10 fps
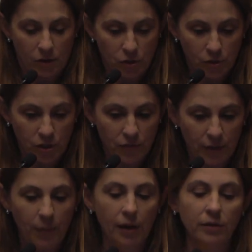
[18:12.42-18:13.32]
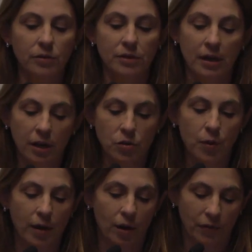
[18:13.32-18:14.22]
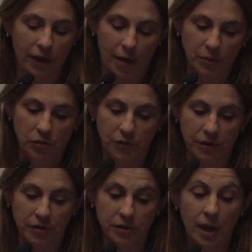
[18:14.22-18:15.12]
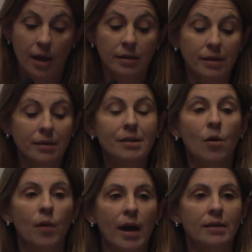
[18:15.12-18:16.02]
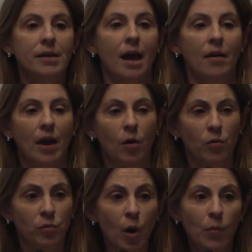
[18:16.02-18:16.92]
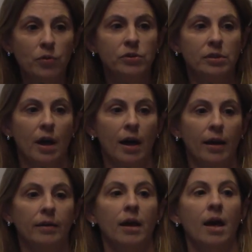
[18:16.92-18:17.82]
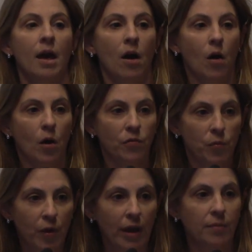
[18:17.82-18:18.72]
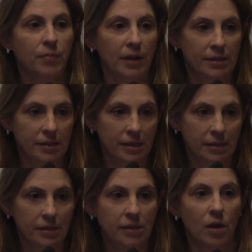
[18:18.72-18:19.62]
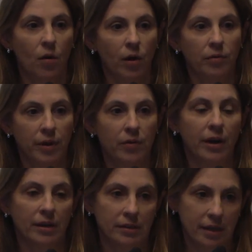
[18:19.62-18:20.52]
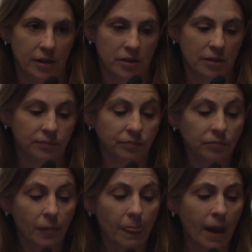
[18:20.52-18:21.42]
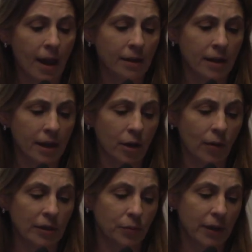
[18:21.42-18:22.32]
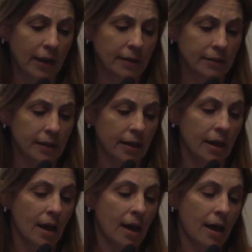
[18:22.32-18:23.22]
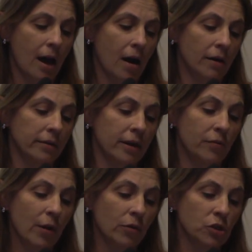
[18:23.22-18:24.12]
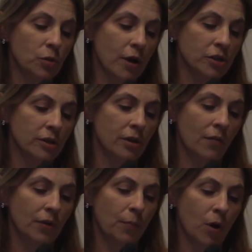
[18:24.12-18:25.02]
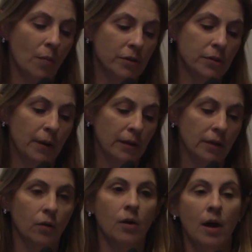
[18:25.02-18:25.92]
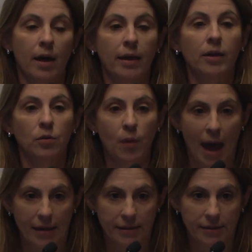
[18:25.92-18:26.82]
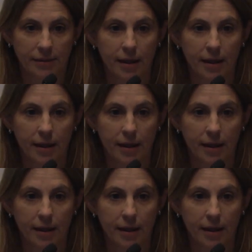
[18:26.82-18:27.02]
two different bundles in each one of the hemispheres. This is already a robust sign of brain plasticity or reorganization. And here what we can see are the reconstruction of the progress bundle in red,